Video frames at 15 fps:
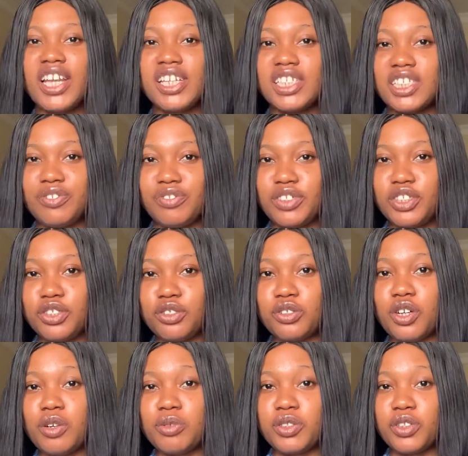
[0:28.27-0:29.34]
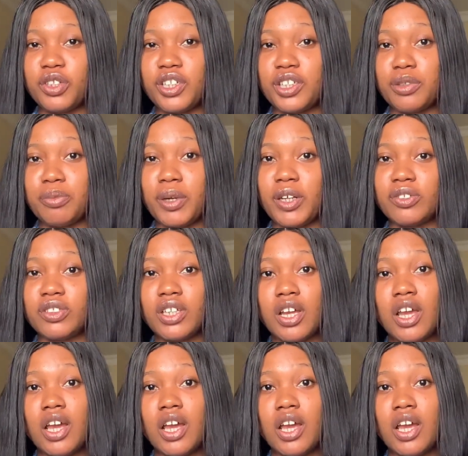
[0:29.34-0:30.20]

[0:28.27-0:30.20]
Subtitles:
In this video, I'll be talking about